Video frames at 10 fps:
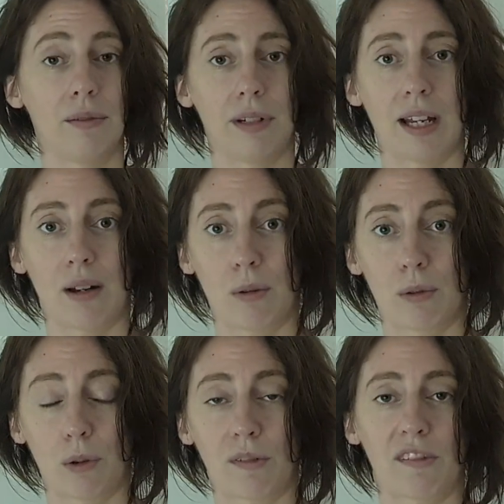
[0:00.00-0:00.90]
now
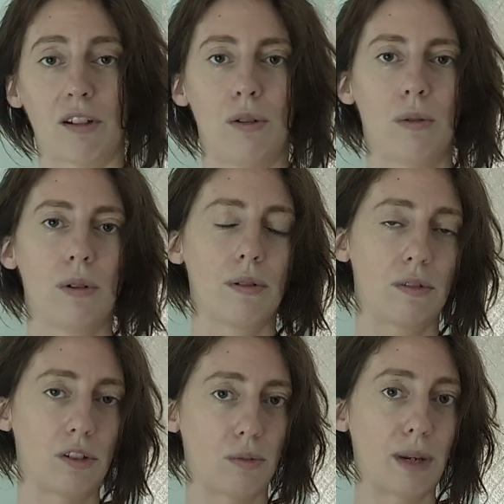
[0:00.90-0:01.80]
got to
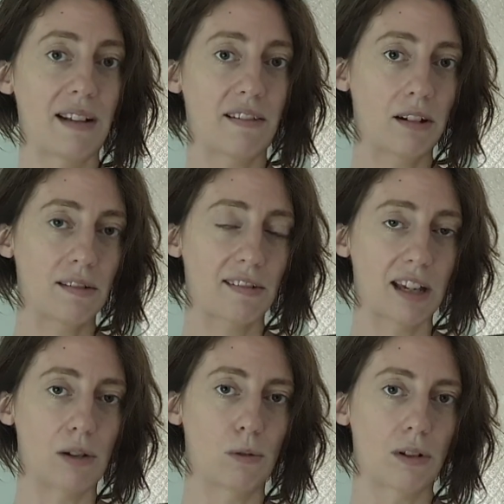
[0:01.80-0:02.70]
do maintenance
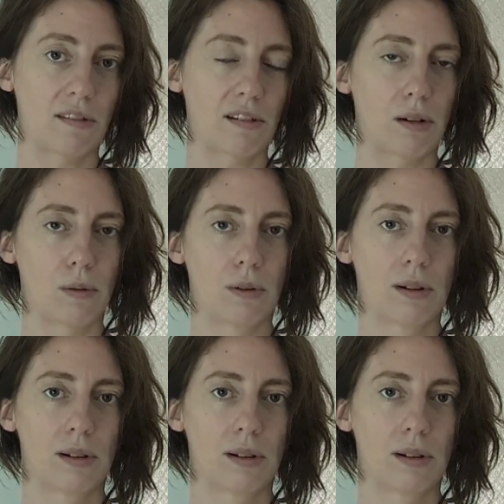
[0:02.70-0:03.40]
in order to